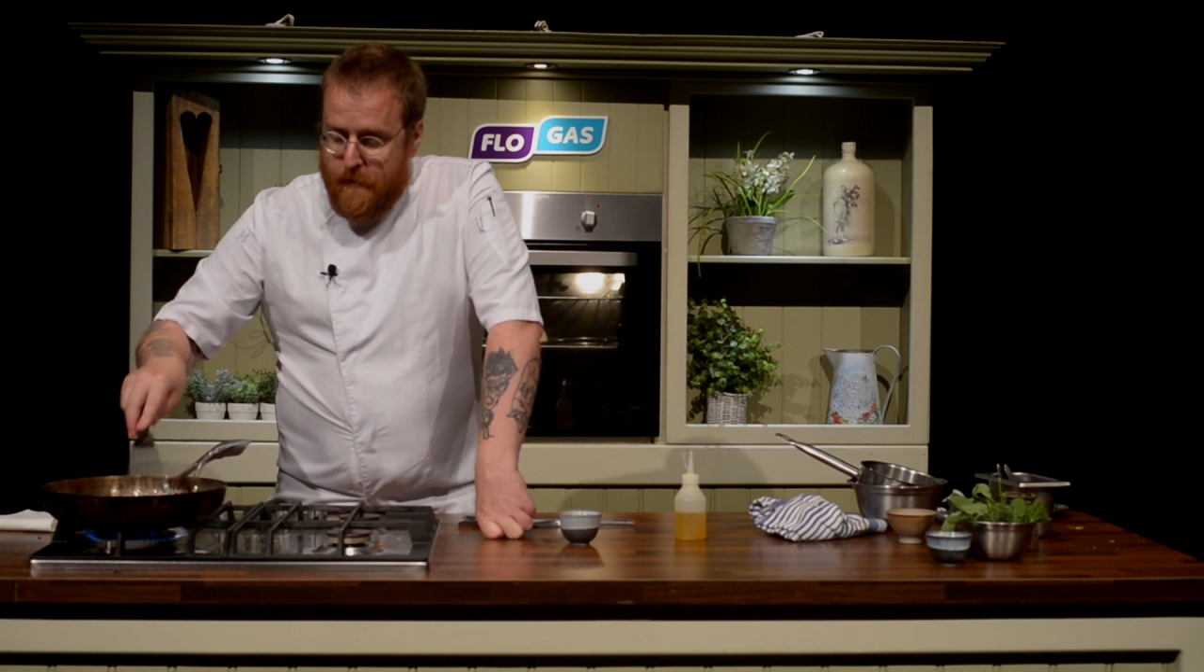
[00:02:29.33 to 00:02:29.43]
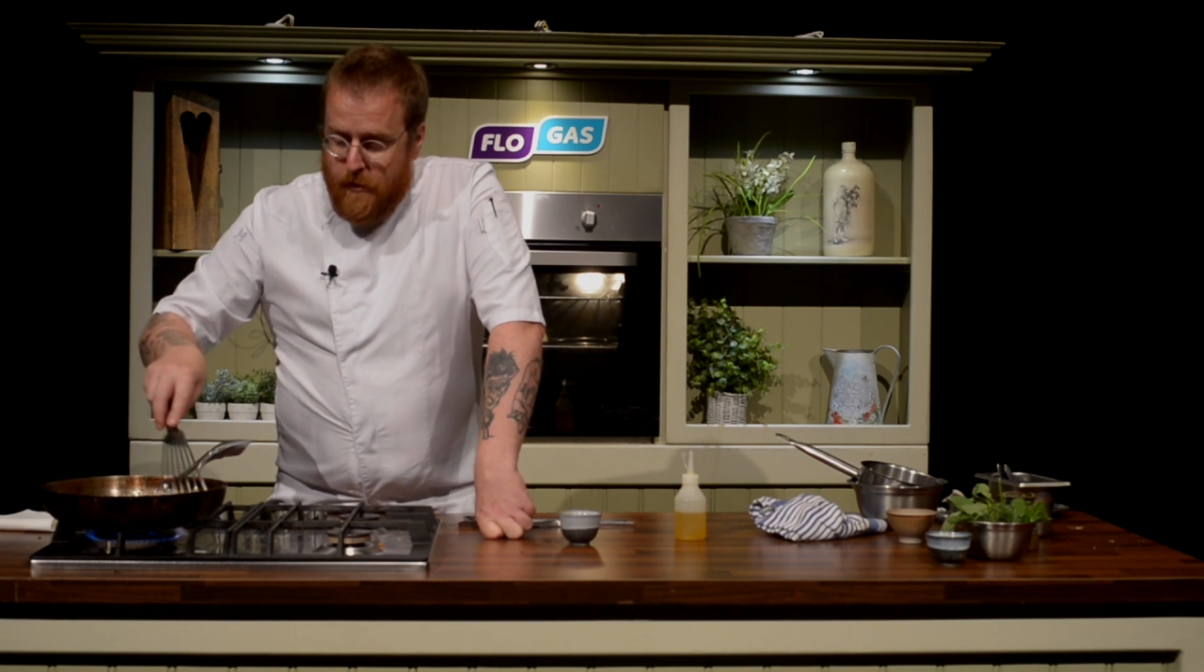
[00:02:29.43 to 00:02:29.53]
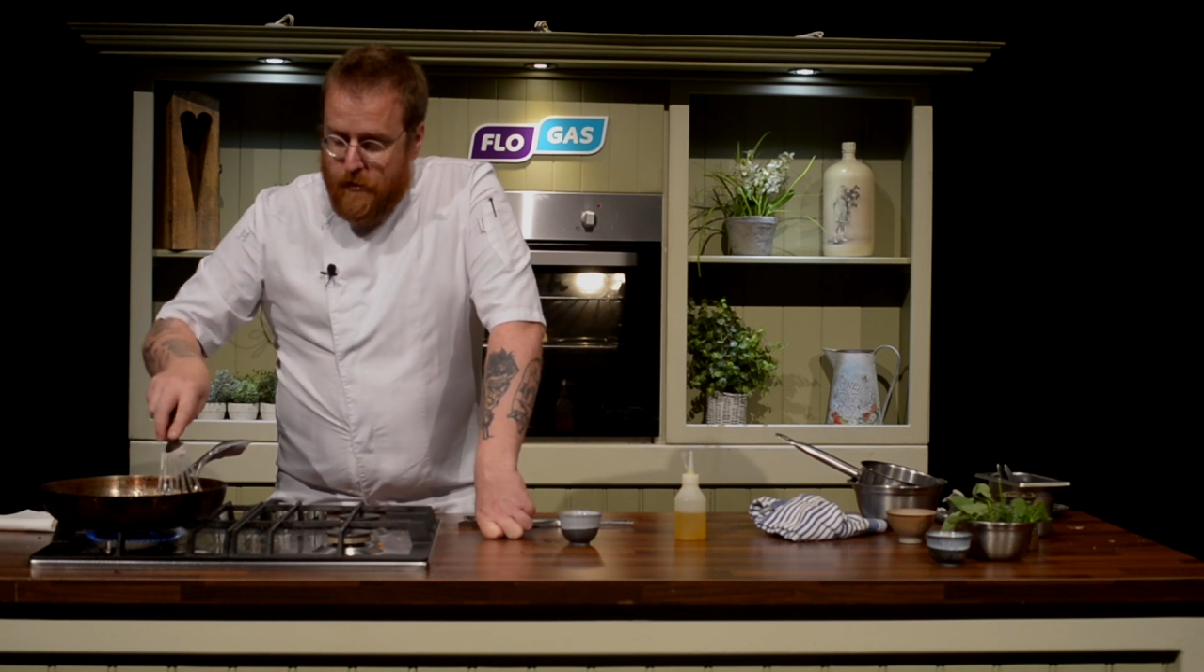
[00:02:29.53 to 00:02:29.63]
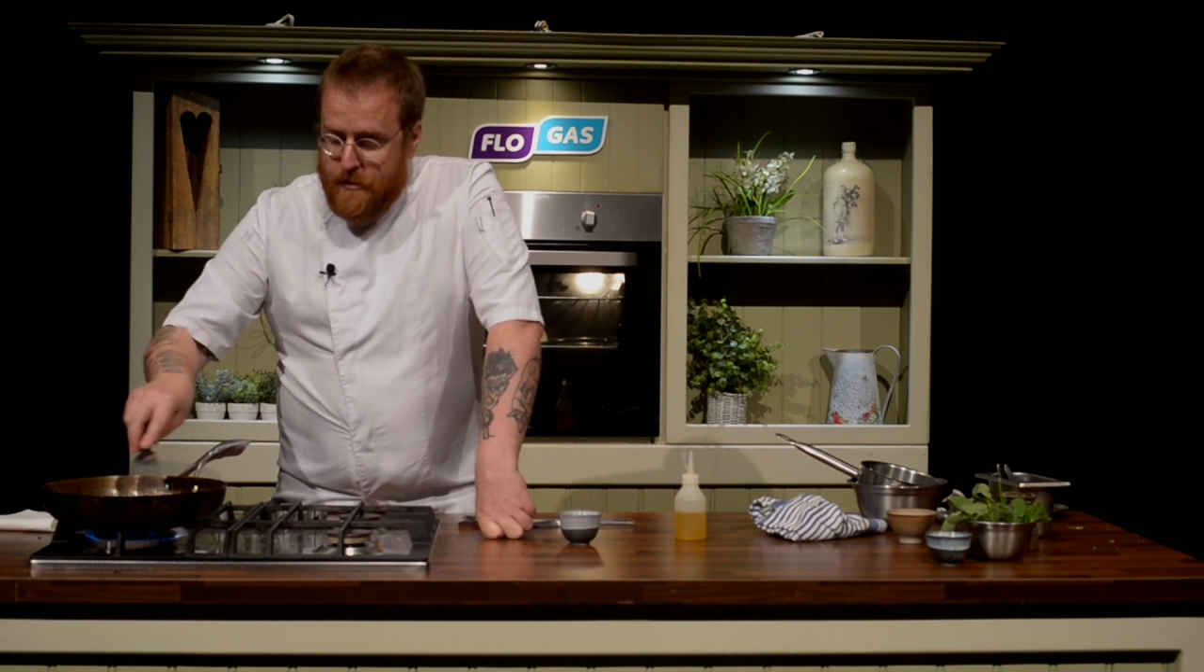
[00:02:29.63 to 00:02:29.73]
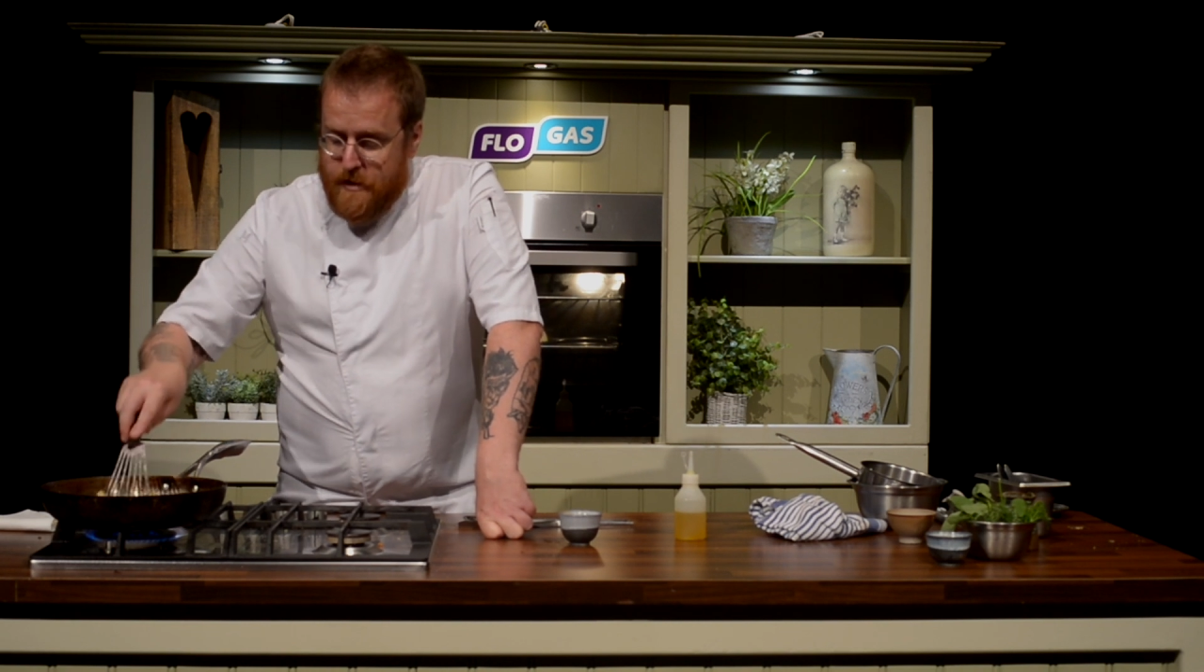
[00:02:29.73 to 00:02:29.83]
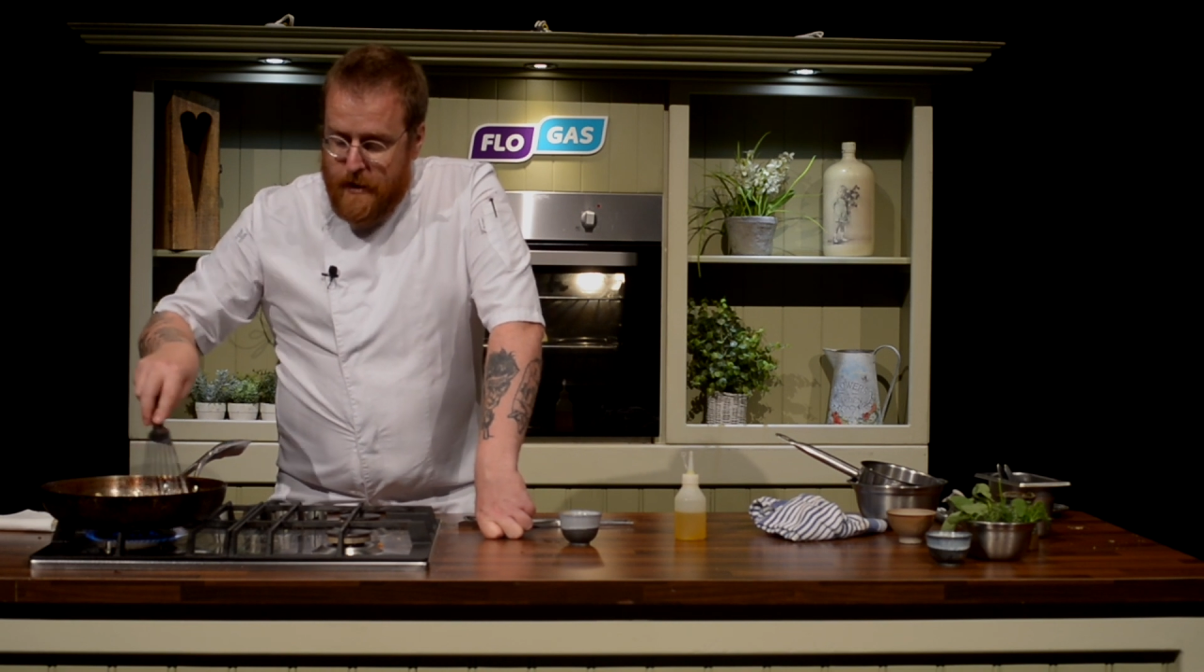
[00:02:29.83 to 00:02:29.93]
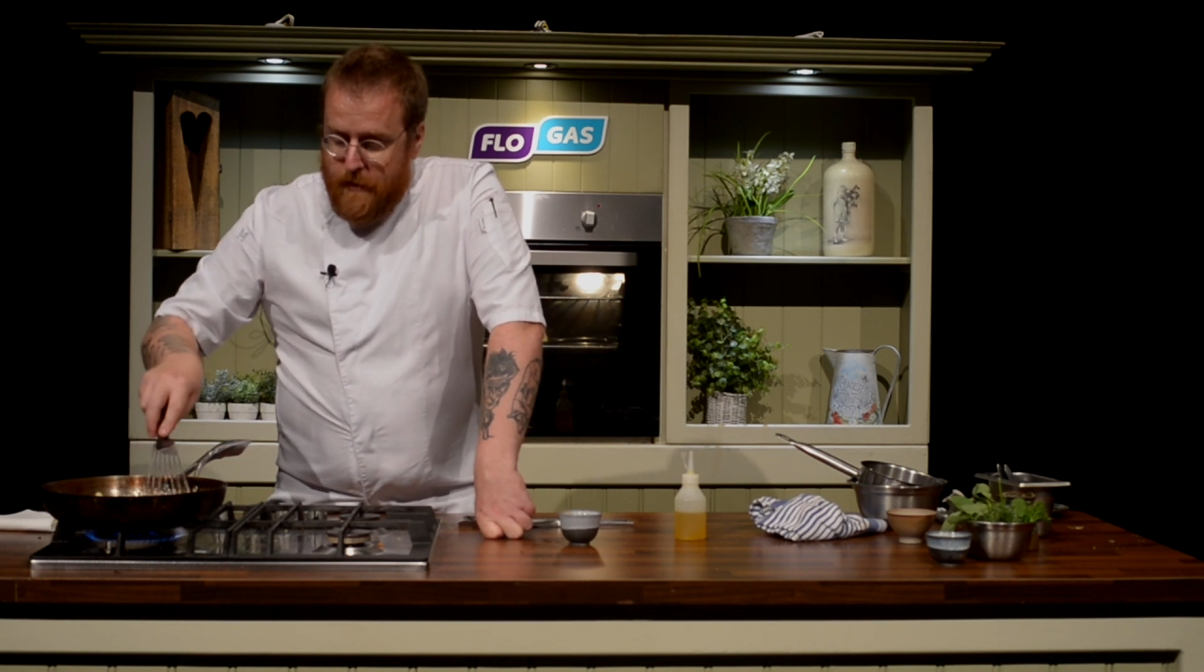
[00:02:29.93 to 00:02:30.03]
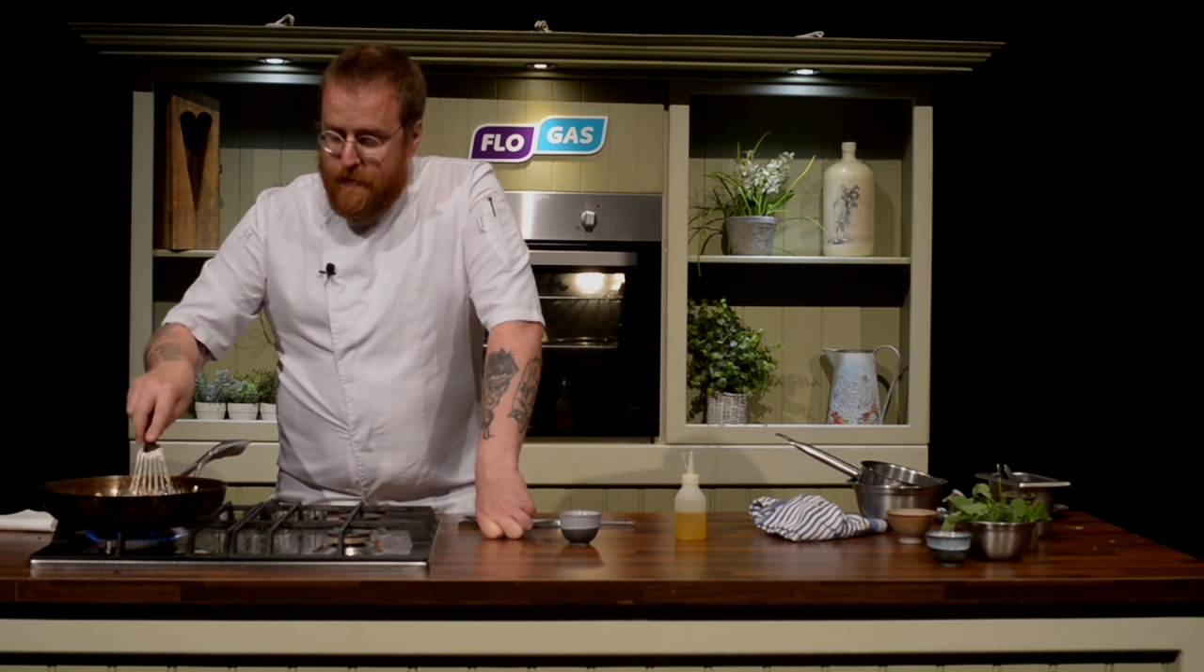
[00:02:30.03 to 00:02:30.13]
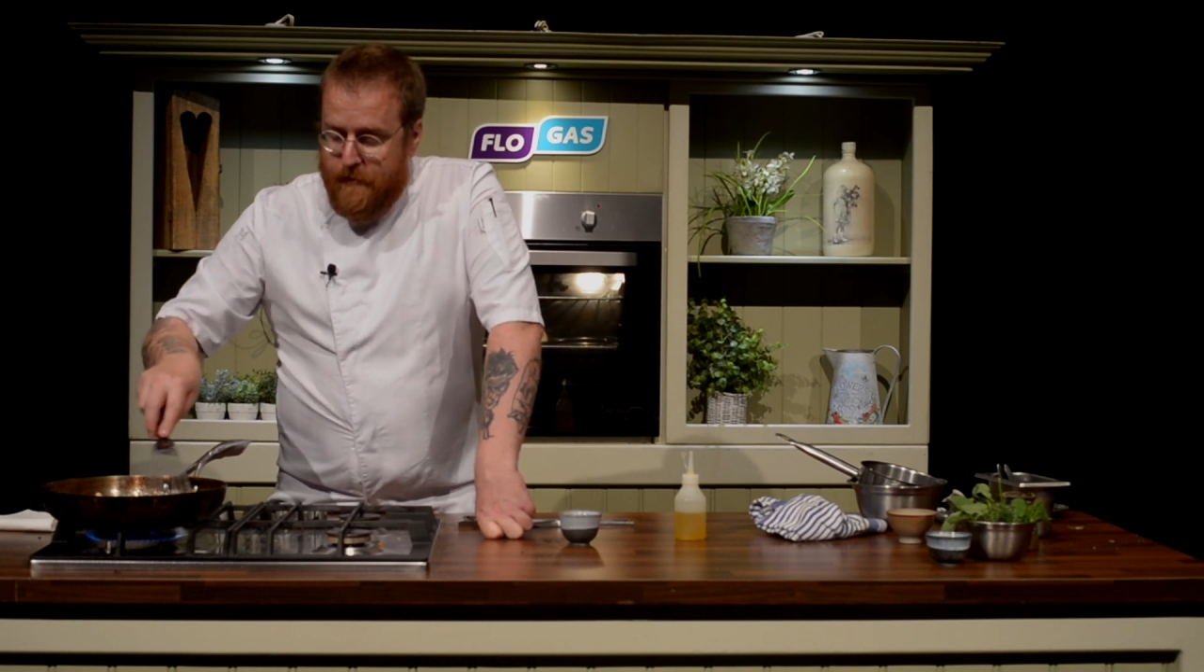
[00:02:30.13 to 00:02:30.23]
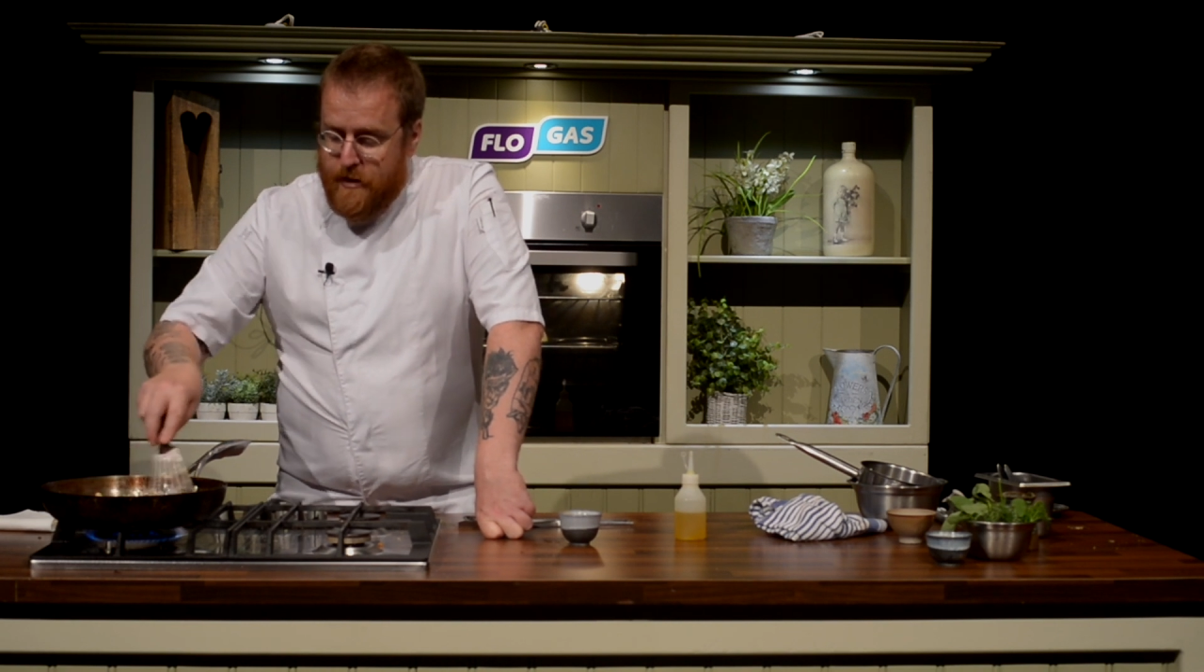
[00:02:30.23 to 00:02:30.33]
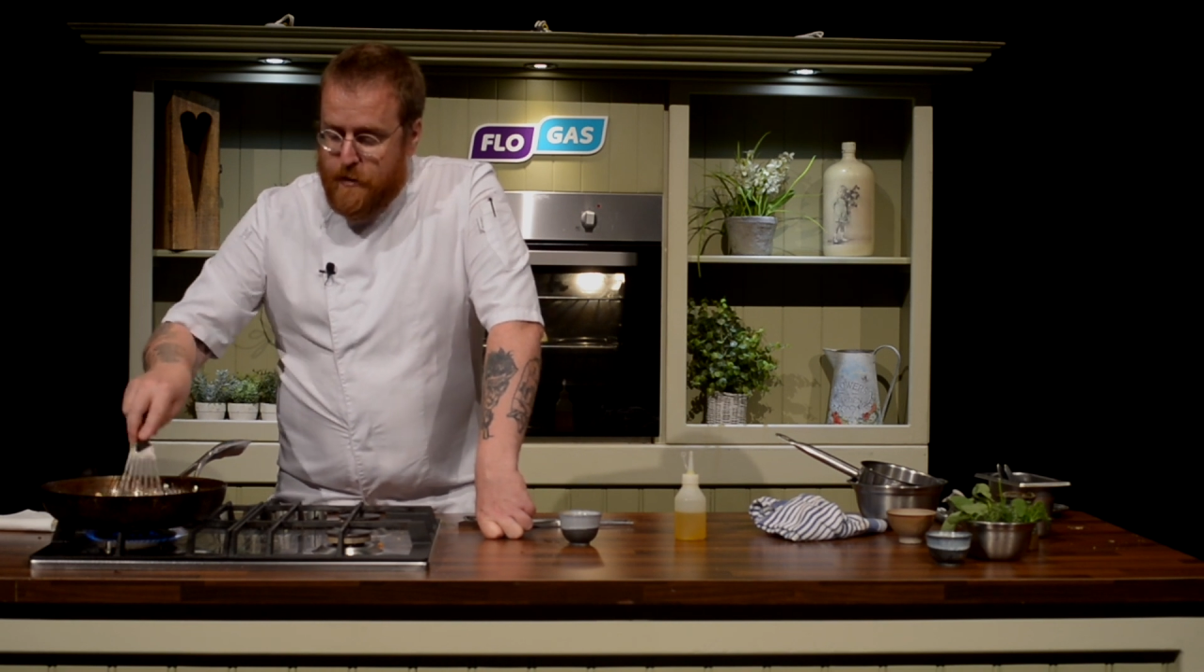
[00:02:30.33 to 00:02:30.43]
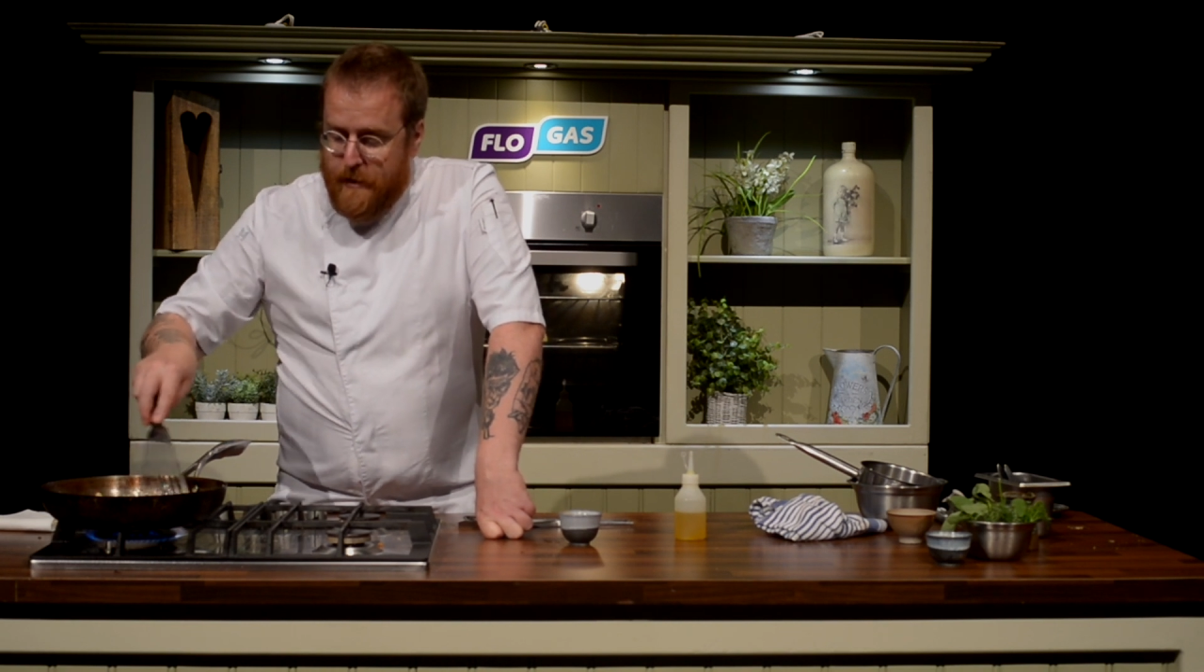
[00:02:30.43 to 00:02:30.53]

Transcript: crusty fish